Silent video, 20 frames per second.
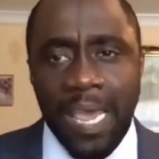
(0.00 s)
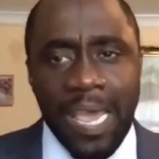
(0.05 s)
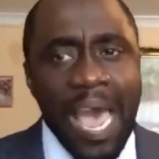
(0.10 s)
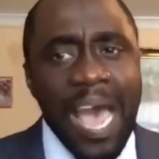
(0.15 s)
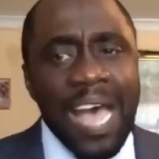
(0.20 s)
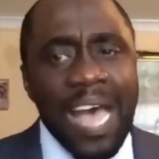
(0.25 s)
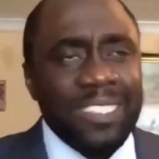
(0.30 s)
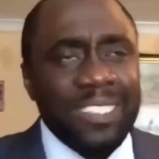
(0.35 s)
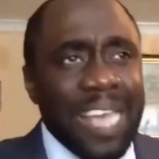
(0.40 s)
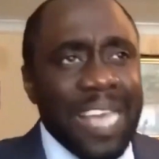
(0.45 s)

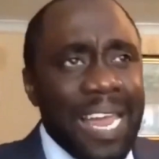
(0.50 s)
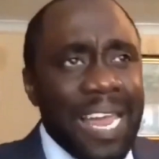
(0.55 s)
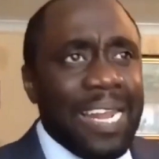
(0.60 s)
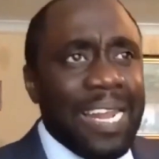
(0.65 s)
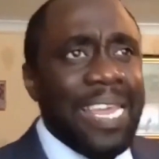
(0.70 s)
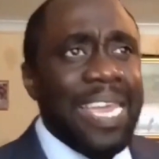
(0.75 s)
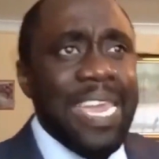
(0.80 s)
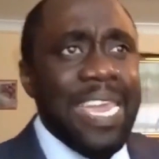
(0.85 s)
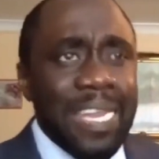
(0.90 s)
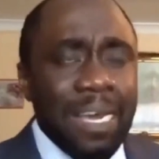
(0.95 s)
As a
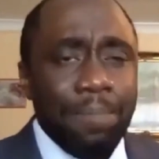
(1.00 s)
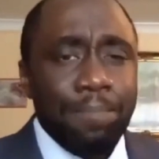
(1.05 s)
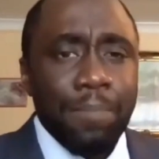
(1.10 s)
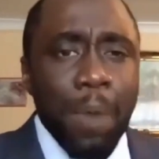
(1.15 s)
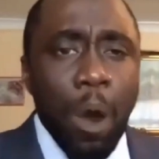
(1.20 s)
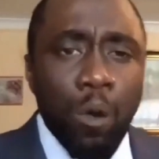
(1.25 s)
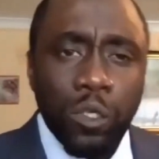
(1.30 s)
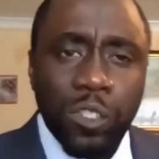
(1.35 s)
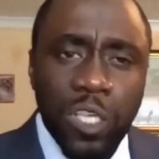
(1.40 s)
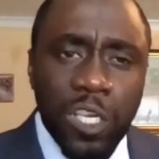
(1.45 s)
leader,
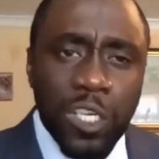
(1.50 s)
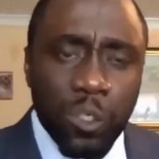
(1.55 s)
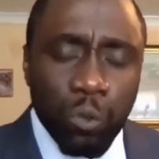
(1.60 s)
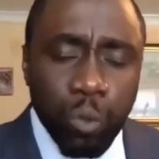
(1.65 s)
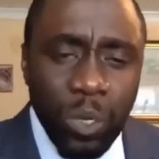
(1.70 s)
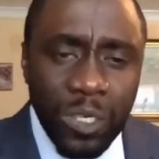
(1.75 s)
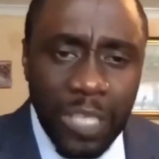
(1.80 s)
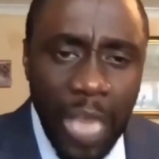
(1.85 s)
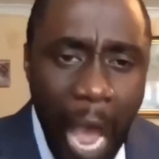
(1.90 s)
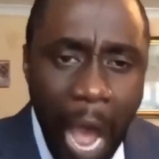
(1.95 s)
Moses
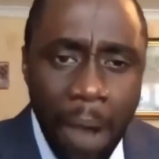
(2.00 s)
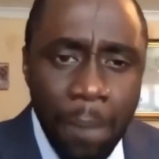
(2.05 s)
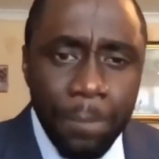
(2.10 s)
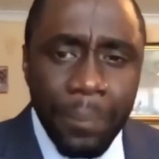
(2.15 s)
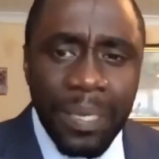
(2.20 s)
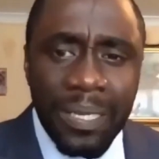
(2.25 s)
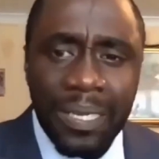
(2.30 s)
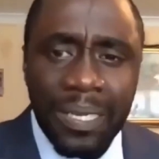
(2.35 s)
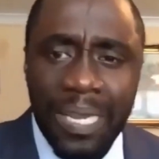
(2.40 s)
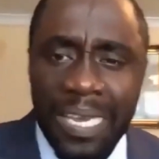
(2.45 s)
was
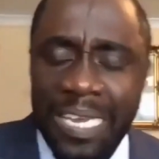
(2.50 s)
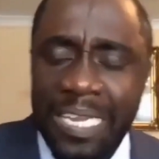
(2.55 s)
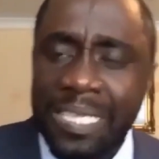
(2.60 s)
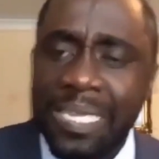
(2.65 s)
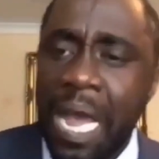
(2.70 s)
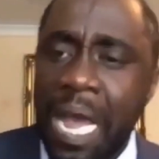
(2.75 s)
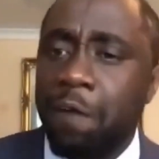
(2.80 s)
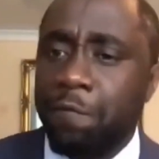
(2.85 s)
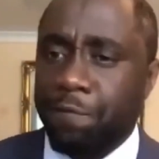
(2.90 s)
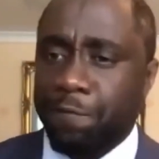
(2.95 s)
humble
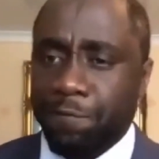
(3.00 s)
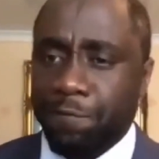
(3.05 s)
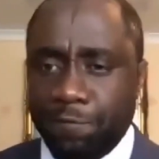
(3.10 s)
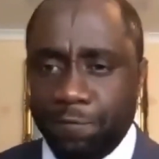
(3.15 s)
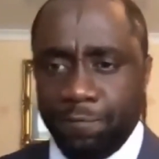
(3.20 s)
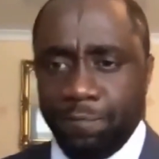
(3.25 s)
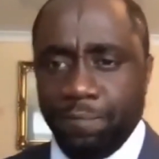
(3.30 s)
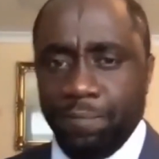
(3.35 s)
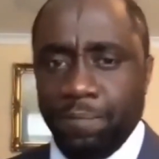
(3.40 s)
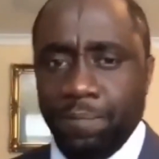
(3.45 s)

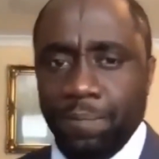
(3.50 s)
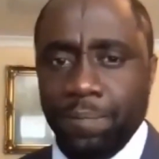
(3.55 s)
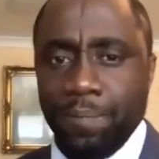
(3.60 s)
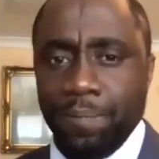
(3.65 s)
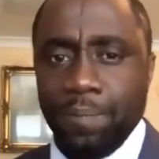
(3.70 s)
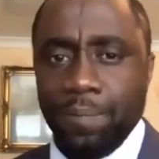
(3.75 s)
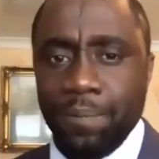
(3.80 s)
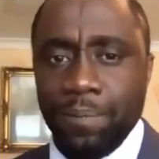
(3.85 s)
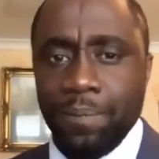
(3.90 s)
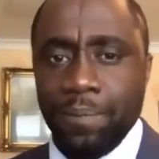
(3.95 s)
enough
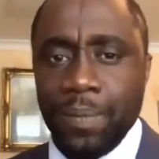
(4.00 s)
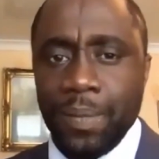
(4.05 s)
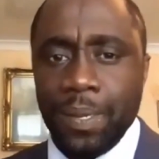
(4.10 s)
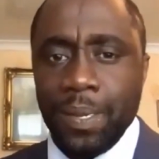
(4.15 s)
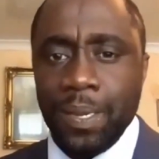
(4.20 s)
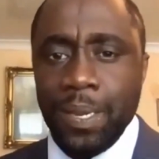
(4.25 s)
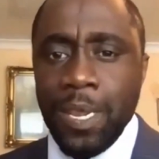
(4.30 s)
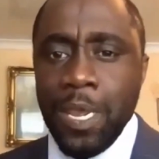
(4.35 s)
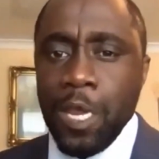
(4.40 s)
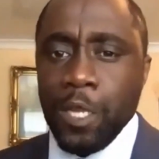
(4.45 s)

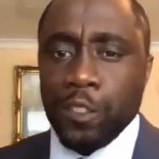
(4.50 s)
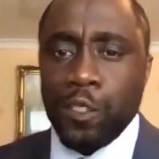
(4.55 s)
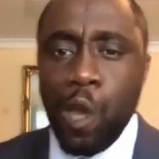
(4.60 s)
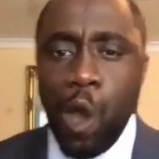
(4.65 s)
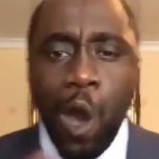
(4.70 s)
to